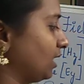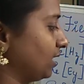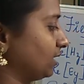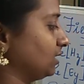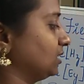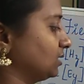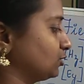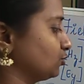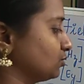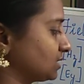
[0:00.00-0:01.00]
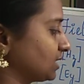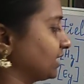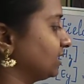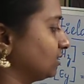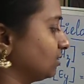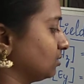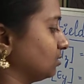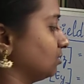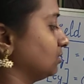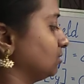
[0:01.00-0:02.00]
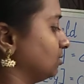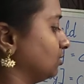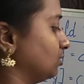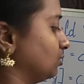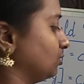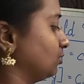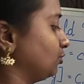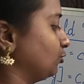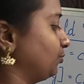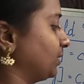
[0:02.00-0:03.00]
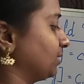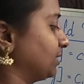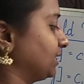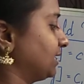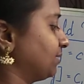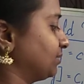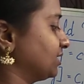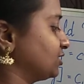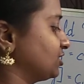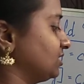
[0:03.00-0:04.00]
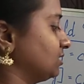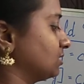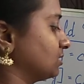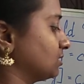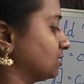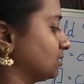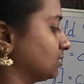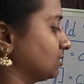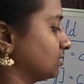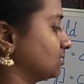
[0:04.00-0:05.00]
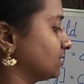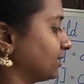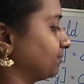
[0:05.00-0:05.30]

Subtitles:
and here too sin 2 pi by lambda g z.